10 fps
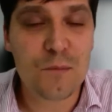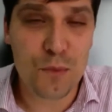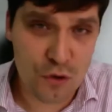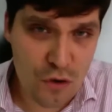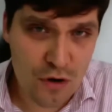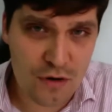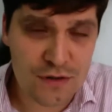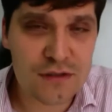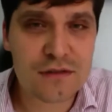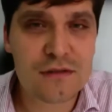
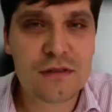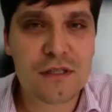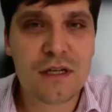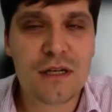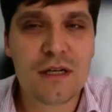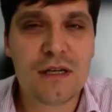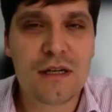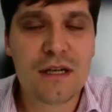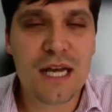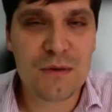because
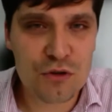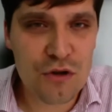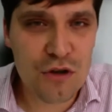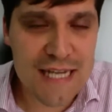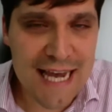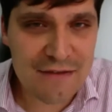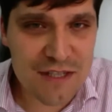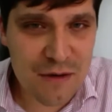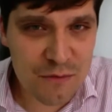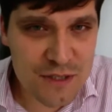it would not have
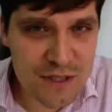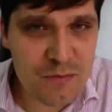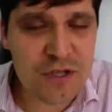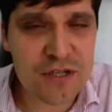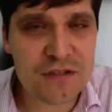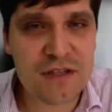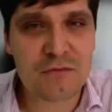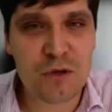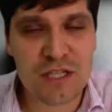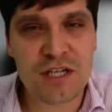some of the subjects
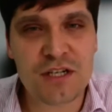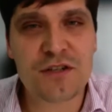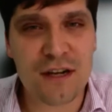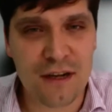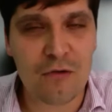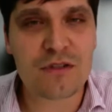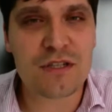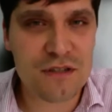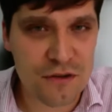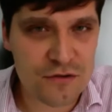that we teach
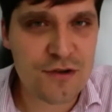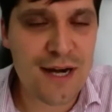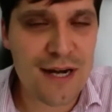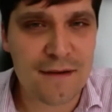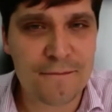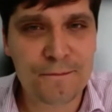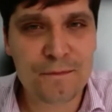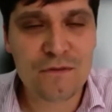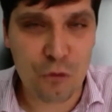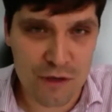accountants in Australia,
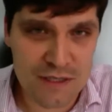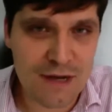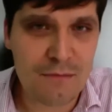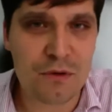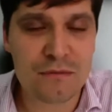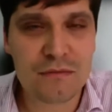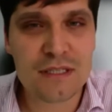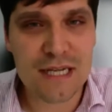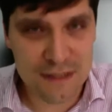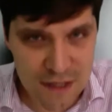for example.
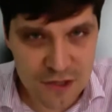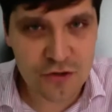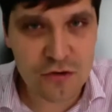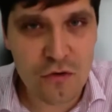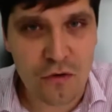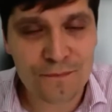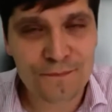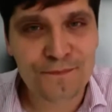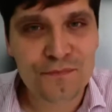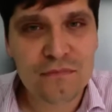taxation law.
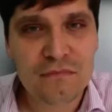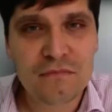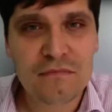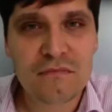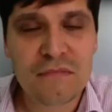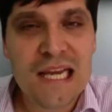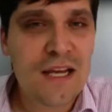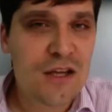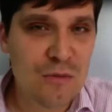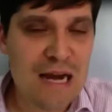
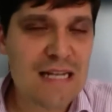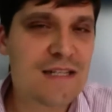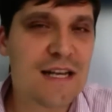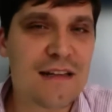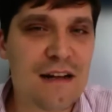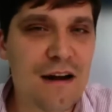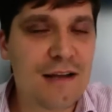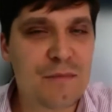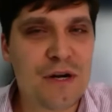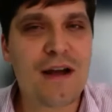You might say that
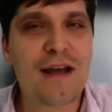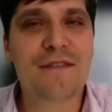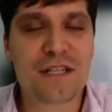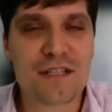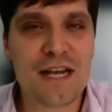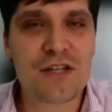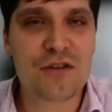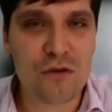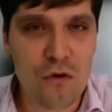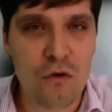I have
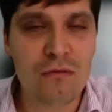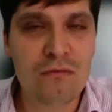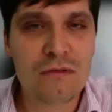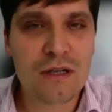taxation law